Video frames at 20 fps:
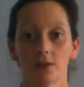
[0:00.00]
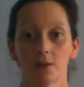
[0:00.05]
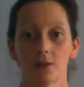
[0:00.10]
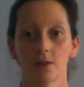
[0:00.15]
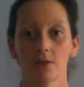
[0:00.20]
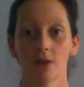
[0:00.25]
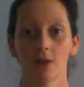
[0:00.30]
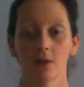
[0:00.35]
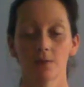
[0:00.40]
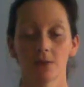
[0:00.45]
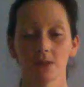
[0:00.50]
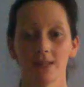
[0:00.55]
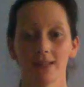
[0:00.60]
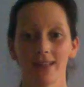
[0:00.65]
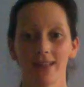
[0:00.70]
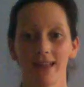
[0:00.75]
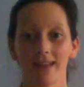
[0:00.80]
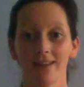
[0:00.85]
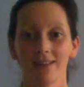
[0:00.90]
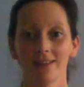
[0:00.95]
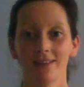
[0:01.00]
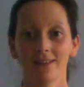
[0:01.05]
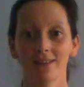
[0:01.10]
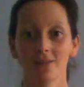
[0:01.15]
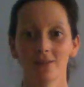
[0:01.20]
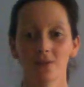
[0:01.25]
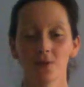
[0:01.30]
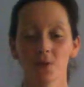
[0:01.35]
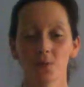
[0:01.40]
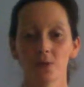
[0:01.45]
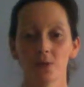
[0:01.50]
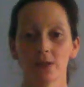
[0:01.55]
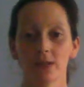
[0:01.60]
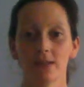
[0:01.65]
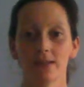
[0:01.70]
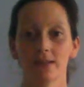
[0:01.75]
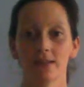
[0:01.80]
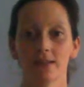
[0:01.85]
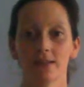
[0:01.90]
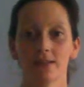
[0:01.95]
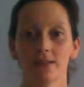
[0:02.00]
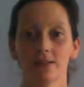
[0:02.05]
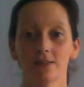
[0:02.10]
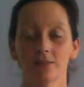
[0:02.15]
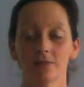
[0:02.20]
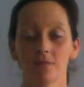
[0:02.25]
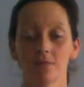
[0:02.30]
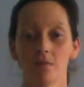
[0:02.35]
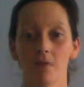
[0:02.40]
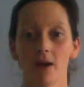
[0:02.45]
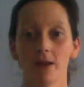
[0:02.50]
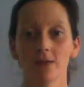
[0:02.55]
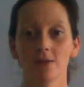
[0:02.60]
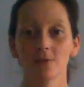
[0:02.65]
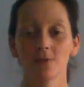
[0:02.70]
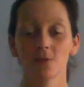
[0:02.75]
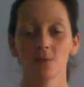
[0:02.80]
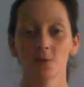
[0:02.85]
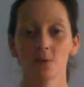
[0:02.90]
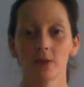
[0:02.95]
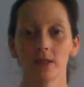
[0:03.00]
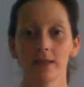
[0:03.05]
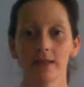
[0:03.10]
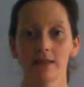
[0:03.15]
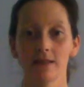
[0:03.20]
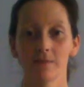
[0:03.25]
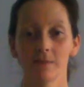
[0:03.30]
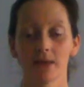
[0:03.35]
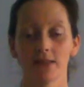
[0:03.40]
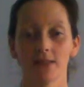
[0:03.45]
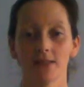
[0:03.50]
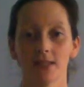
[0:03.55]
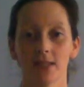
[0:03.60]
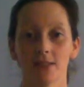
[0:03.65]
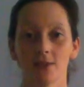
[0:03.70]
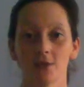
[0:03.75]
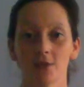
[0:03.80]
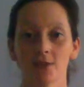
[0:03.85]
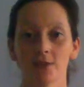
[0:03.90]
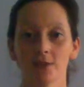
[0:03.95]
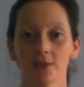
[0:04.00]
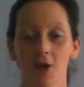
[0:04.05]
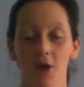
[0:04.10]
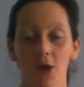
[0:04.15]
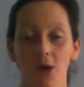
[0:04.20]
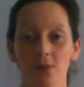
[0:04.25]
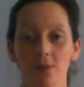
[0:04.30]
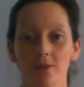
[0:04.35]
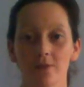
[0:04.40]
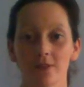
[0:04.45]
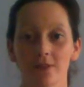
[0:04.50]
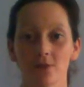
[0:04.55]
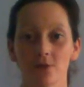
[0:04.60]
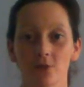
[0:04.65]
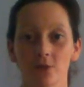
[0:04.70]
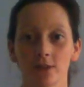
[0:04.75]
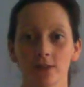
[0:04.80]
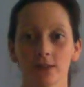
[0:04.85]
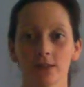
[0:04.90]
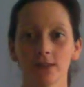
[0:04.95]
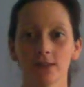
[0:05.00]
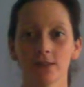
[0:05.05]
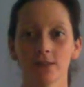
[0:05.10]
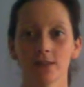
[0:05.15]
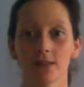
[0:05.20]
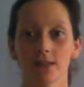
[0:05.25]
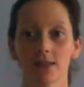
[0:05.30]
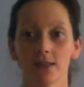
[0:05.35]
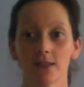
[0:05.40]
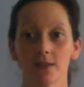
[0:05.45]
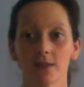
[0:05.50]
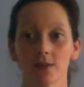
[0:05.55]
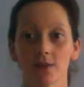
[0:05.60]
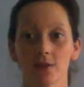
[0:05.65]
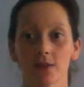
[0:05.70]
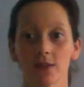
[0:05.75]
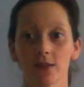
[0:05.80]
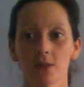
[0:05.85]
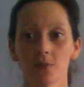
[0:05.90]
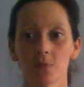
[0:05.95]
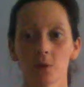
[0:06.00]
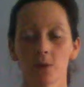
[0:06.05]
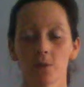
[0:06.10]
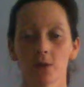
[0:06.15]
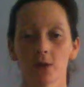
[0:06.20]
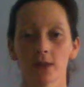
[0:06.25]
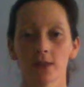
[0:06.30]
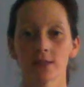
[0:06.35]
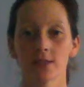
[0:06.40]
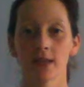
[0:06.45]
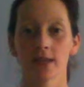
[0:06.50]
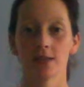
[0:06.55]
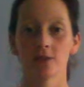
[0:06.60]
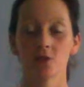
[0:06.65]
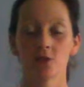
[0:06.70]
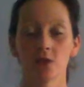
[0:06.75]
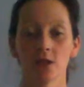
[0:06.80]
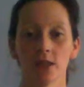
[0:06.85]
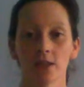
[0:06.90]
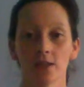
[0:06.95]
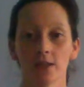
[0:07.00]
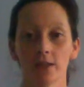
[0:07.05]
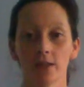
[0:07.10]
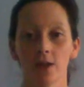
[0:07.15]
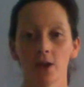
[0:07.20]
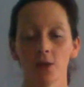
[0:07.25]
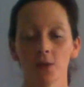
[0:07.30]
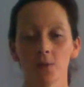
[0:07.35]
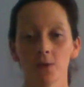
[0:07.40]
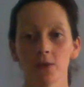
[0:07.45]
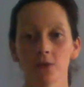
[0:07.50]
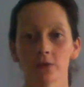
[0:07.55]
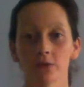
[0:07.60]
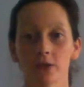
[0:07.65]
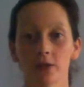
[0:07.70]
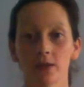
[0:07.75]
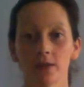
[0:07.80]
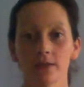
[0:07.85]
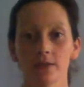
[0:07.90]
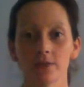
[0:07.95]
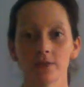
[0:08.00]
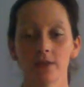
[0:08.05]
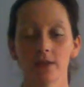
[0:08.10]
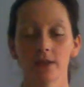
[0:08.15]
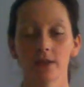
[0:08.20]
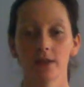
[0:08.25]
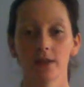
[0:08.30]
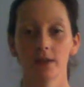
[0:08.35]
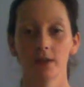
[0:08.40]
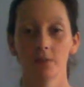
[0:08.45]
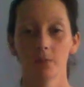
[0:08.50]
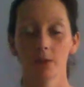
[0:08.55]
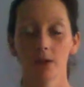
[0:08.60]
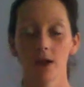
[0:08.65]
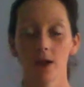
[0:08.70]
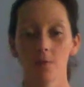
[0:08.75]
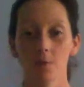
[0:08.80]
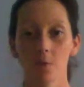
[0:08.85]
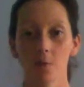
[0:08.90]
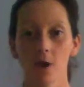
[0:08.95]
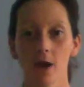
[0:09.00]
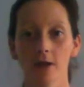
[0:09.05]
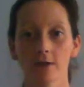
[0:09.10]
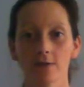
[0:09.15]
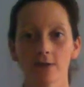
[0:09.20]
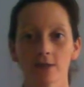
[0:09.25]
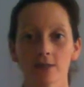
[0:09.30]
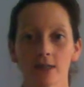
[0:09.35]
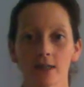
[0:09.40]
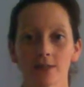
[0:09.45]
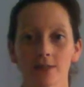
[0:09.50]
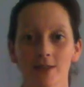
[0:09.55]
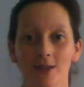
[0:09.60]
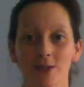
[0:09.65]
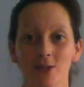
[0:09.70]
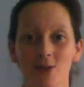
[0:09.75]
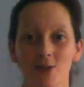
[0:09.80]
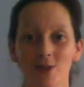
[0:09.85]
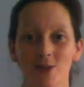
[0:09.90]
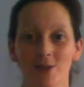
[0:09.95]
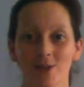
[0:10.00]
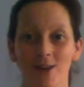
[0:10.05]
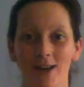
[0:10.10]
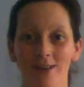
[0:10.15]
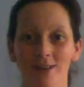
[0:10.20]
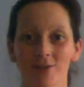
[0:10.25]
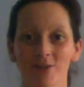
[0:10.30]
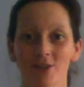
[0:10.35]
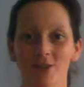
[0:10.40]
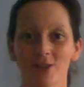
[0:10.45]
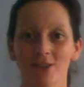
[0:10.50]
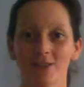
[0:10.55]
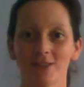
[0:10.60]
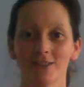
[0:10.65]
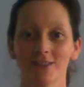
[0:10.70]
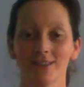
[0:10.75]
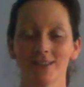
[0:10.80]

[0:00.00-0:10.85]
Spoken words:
We've come to the end of your mindful breathing meditation. I hope you've enjoyed it. So at this point, what I say is gently open your eyes, become aware of the sensations around you,